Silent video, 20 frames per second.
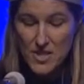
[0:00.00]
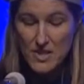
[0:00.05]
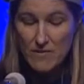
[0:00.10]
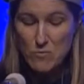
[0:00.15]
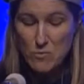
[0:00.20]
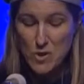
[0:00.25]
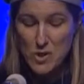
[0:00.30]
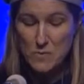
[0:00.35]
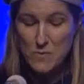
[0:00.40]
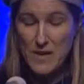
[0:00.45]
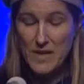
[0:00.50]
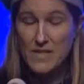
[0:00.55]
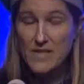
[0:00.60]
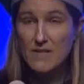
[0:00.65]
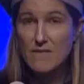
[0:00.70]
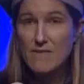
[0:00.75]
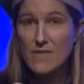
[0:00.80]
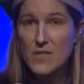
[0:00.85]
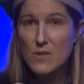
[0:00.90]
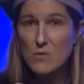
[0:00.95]
of
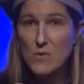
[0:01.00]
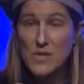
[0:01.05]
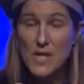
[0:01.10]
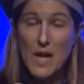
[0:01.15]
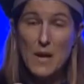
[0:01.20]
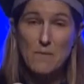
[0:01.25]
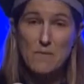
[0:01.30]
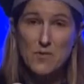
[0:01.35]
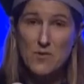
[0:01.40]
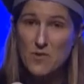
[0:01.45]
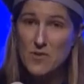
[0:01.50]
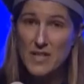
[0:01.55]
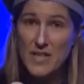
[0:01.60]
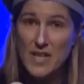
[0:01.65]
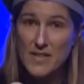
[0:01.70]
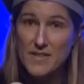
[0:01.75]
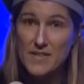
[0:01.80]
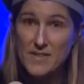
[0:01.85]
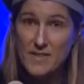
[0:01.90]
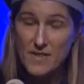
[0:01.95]
perspectives was absolutely
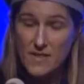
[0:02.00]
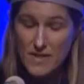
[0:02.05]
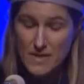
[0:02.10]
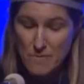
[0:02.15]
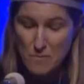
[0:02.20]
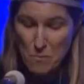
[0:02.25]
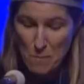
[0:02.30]
necessary.